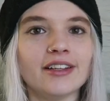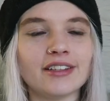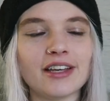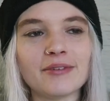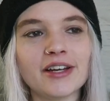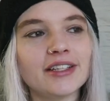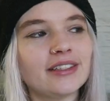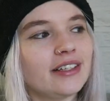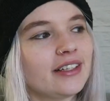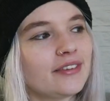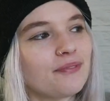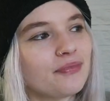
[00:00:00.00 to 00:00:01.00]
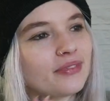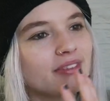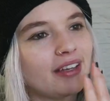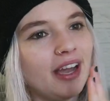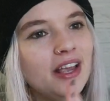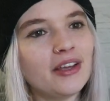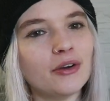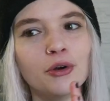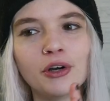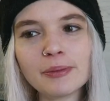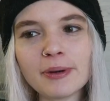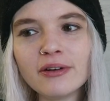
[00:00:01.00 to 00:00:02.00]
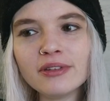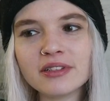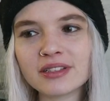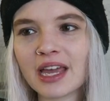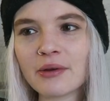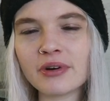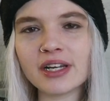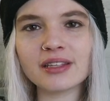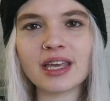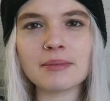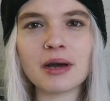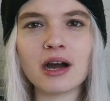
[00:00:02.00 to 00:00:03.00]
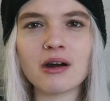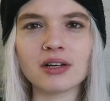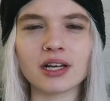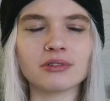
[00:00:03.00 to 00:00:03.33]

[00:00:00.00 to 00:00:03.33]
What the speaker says: damn, I heard about this game when it came out.